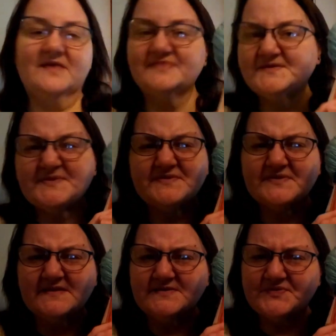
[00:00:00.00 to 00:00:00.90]
This
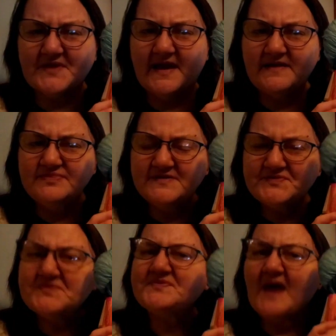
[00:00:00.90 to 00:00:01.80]
isn't a skein,
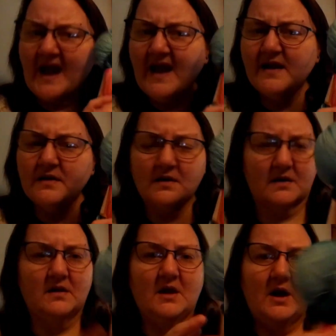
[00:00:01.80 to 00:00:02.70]
this is a hank.
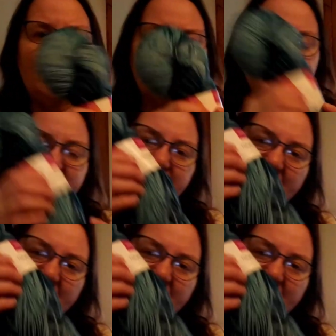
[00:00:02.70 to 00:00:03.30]
But this